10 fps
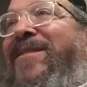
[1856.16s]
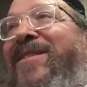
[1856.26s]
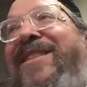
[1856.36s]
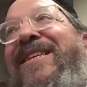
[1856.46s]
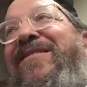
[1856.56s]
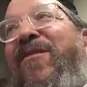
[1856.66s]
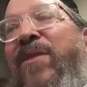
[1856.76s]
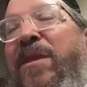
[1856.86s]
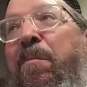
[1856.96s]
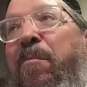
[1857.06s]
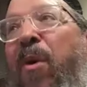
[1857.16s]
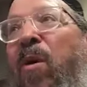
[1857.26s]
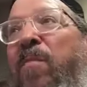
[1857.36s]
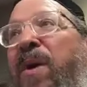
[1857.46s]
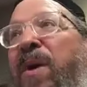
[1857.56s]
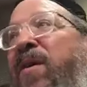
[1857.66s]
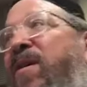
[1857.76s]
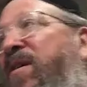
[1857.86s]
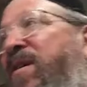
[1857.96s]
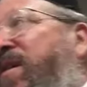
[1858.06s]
These are in the ballpark